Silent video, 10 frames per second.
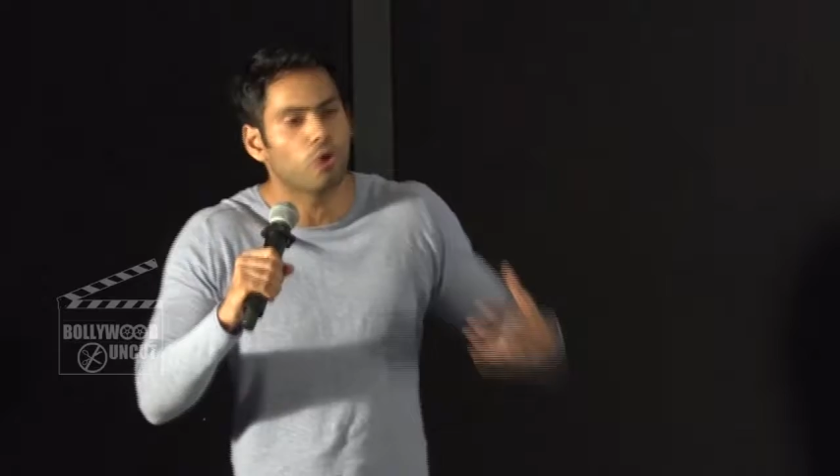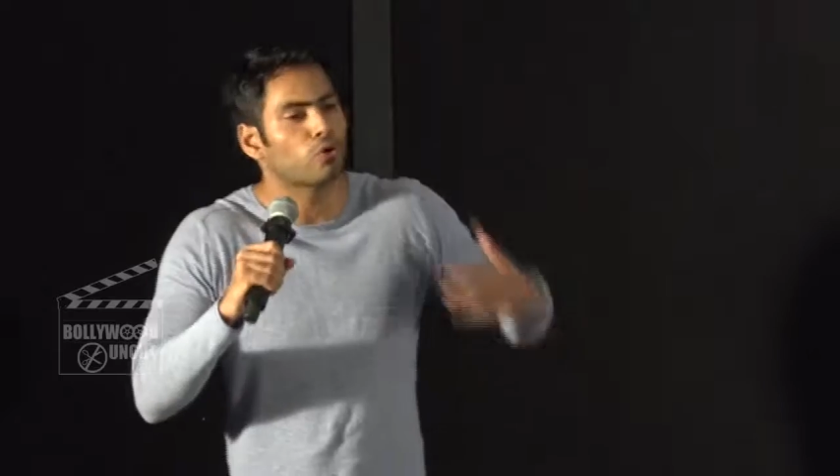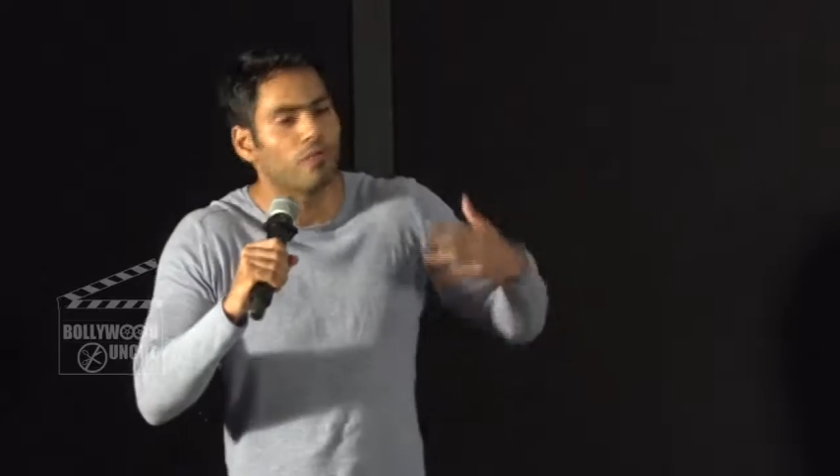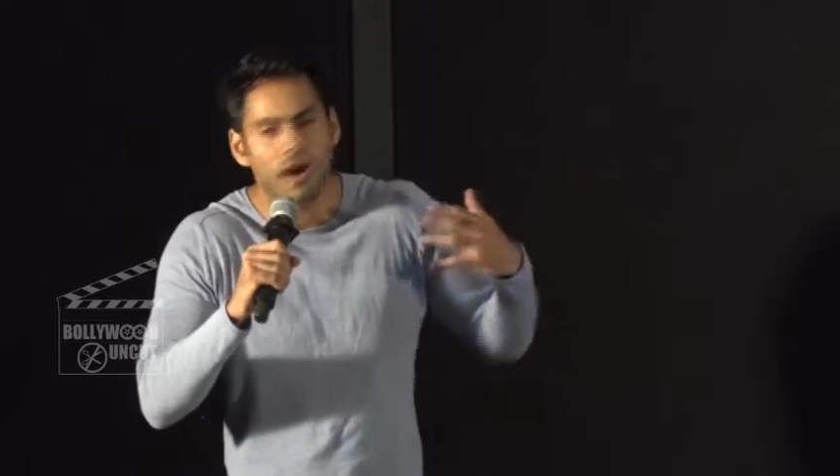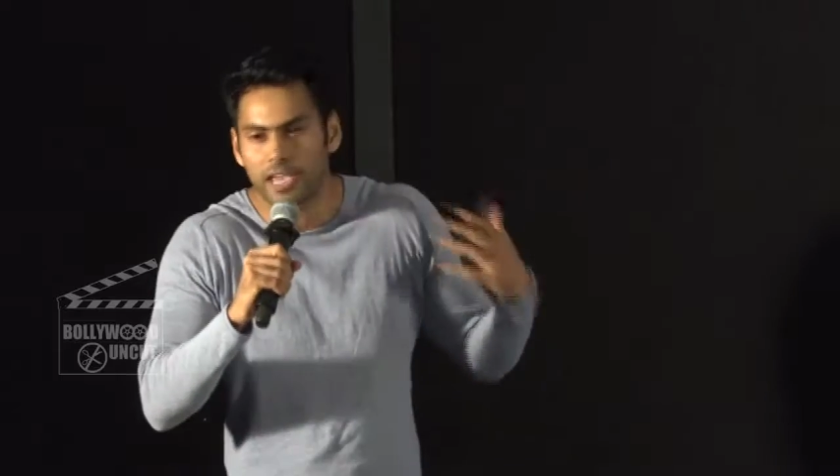go
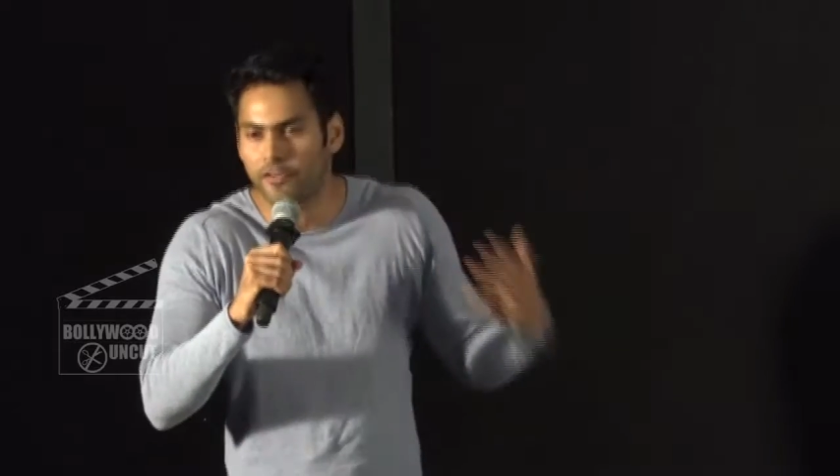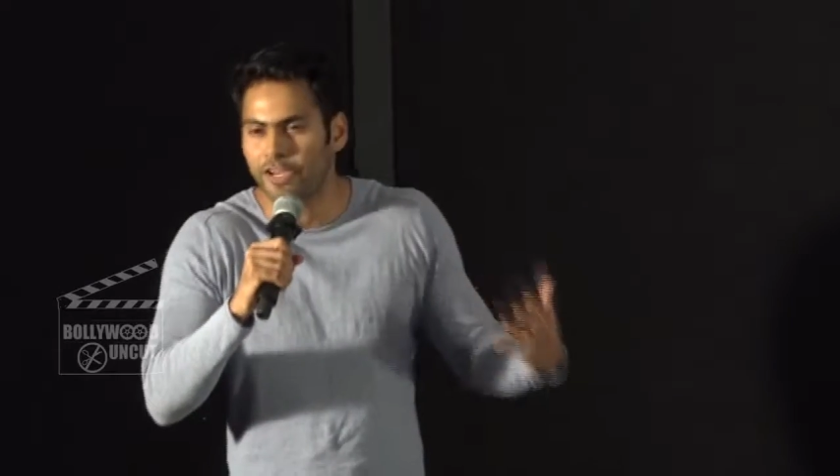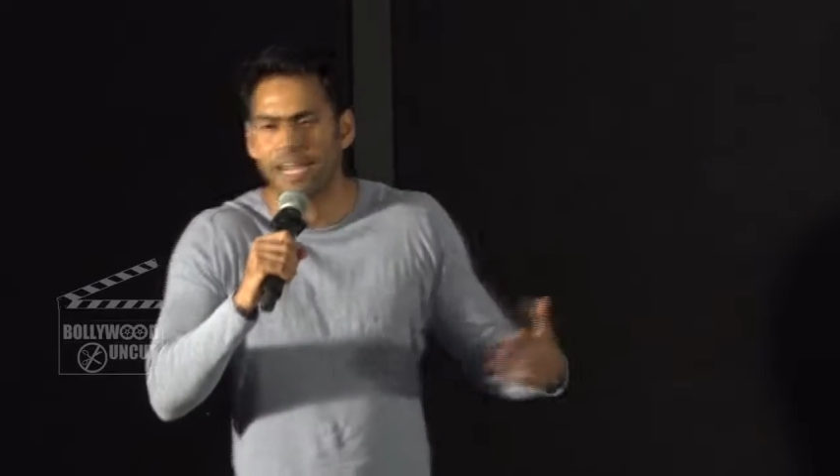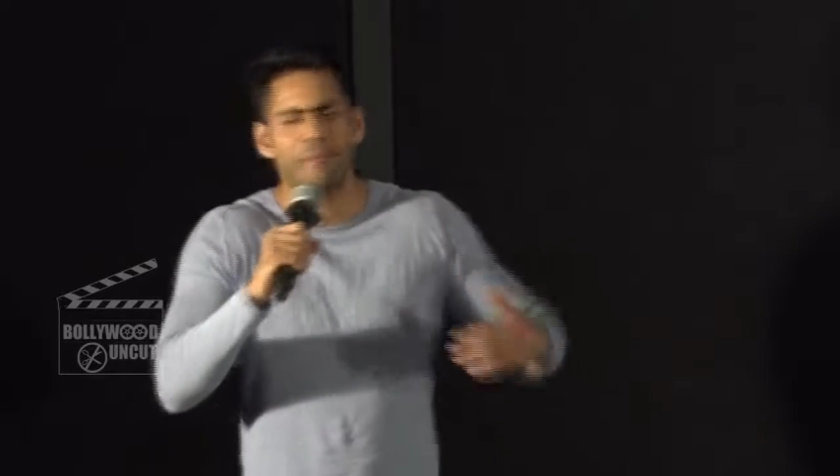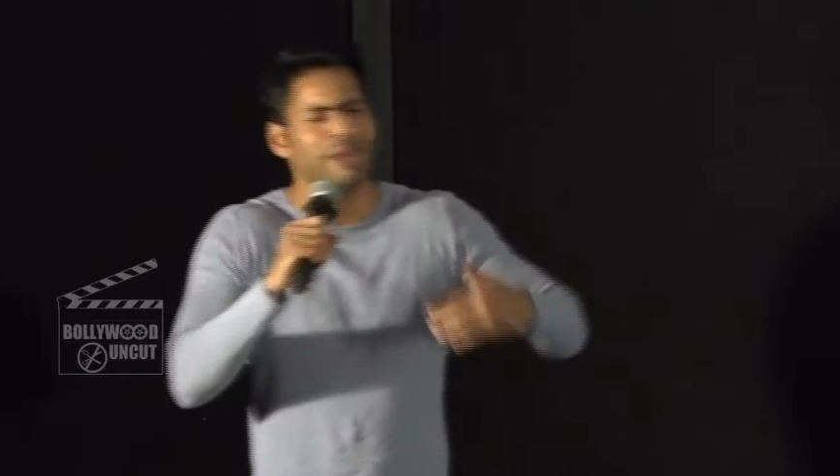to work
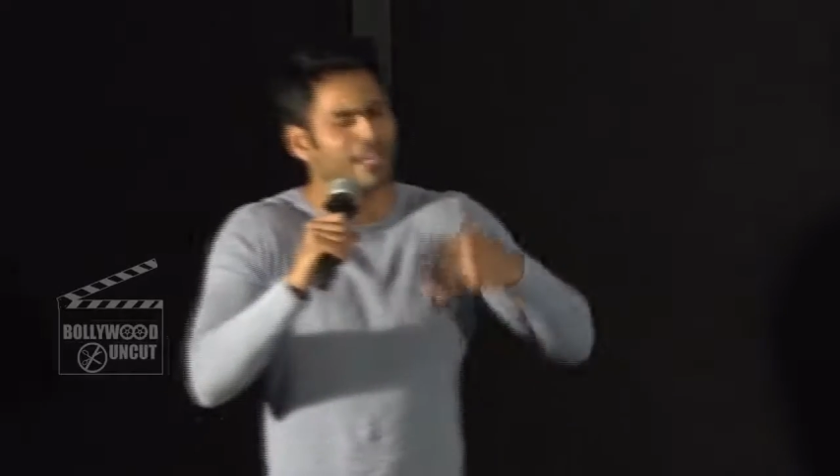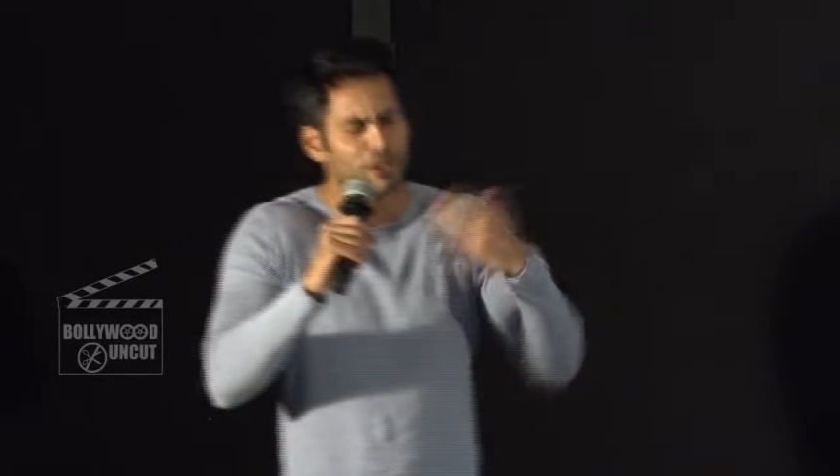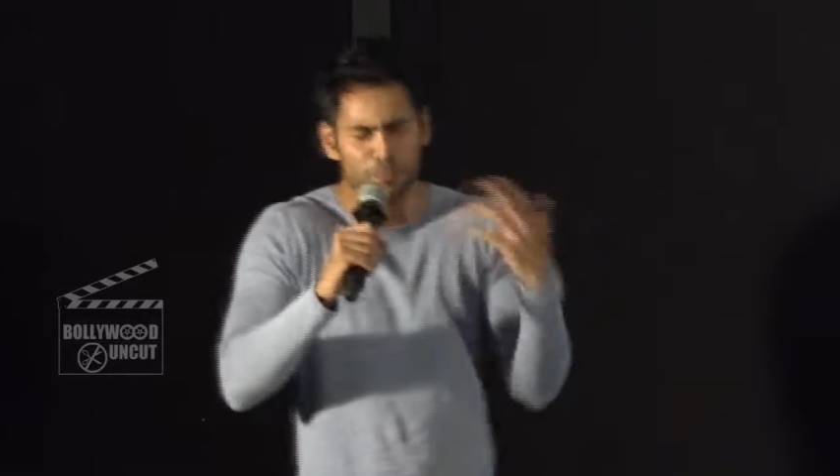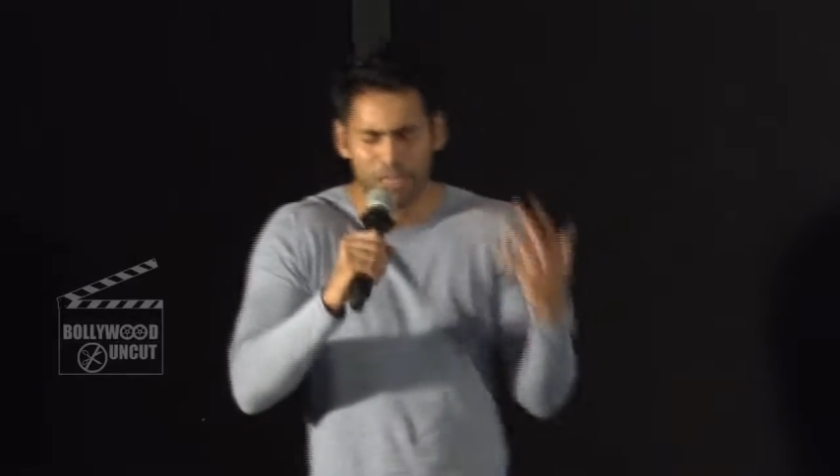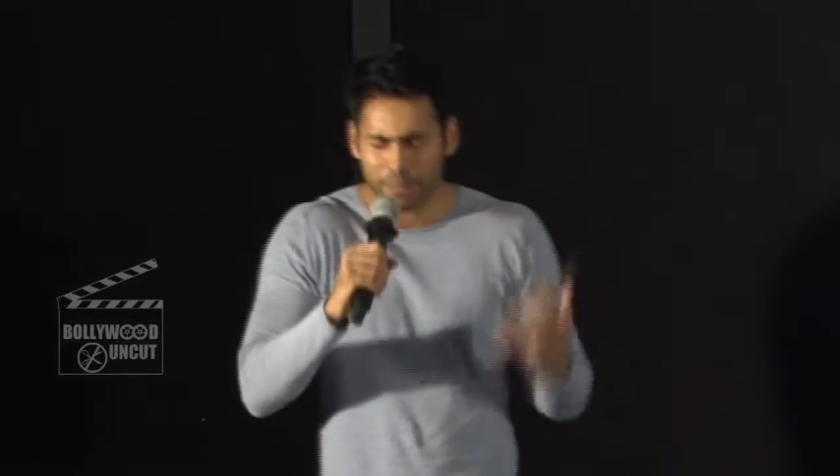every day,
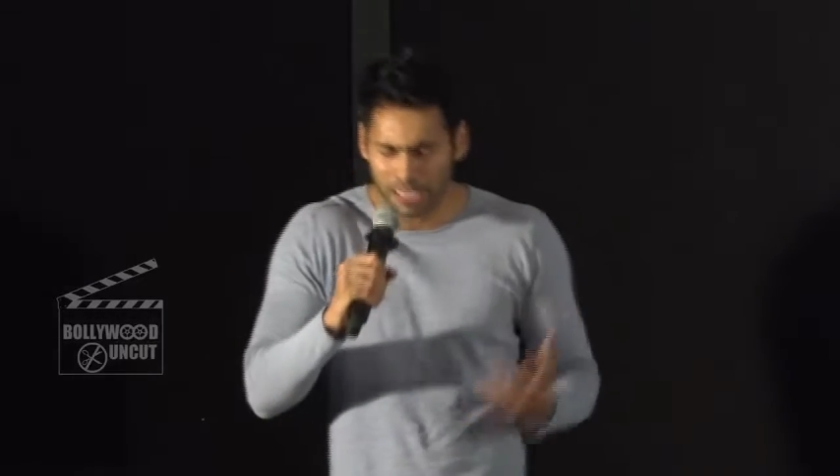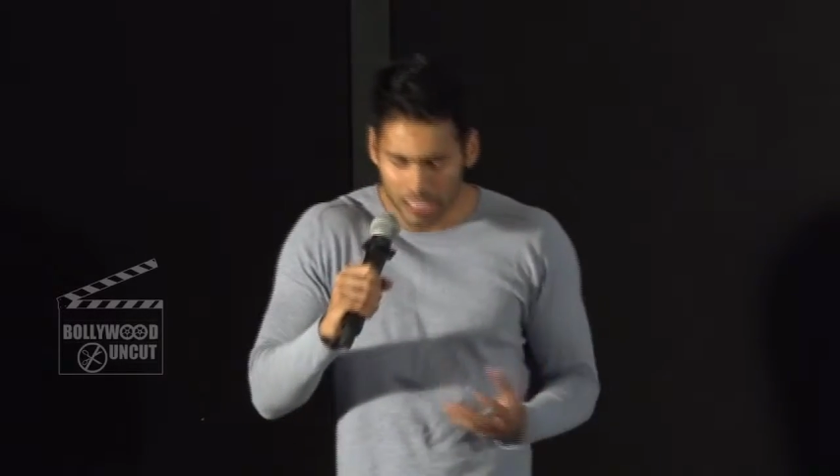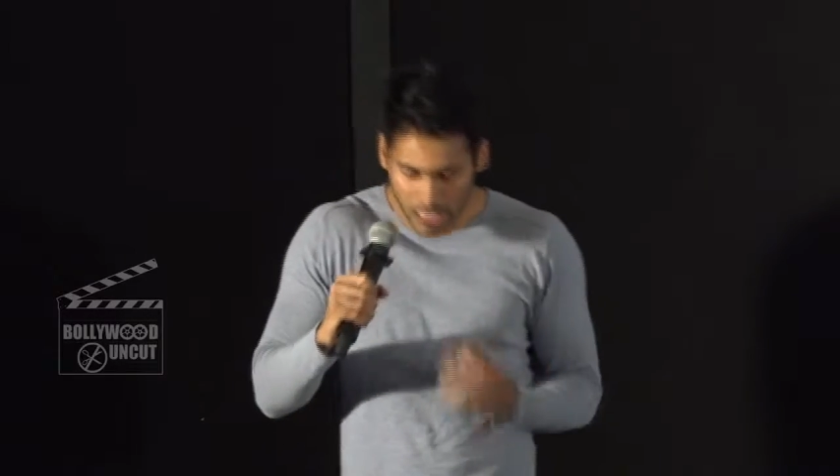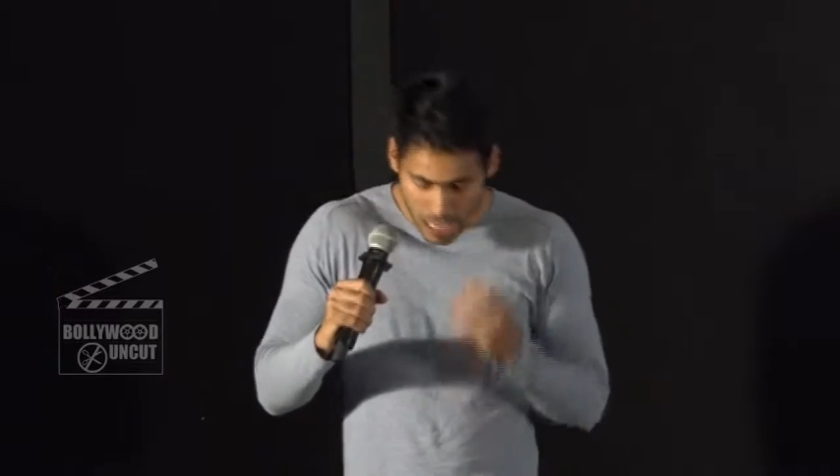meet new people.